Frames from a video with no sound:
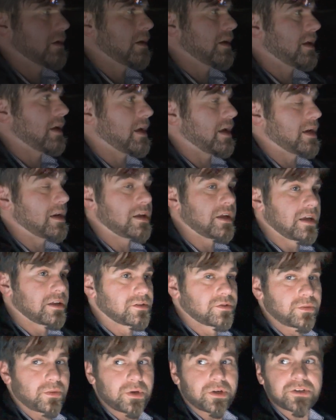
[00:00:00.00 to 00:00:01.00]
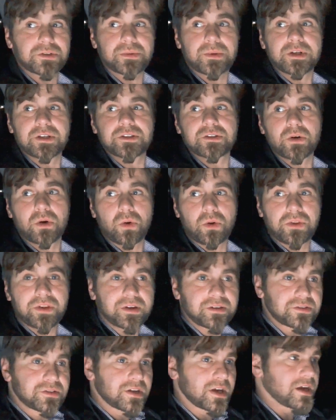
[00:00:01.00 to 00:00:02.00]
And it gets worse when it's cold
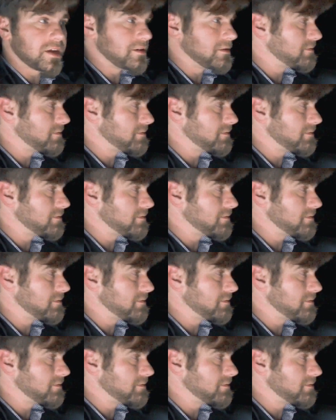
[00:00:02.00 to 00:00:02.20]
outside.